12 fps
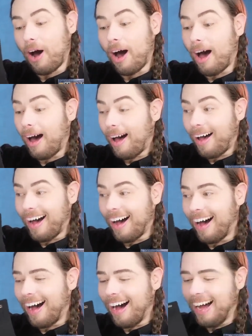
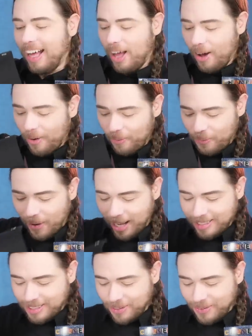Ah,
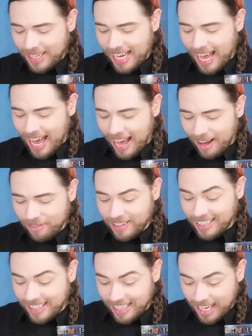what do we have
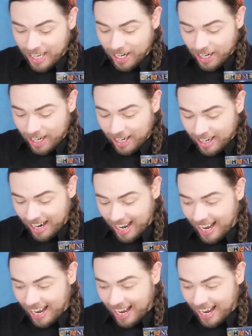here?